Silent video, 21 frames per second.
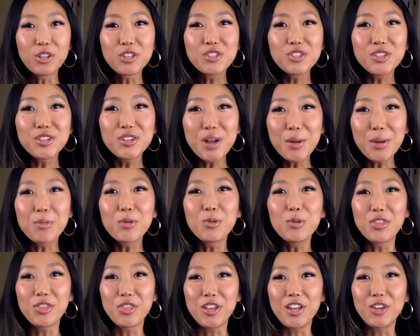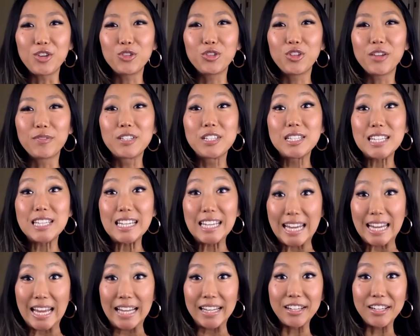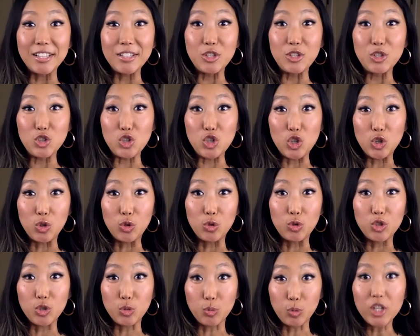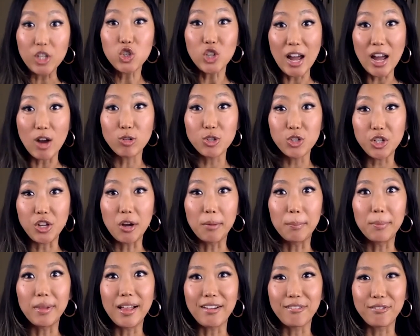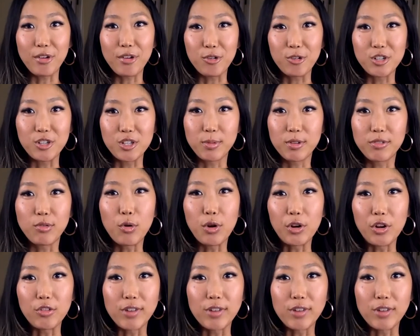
What's the number one thing you'd love to see candidates do to reach out to young Black voters before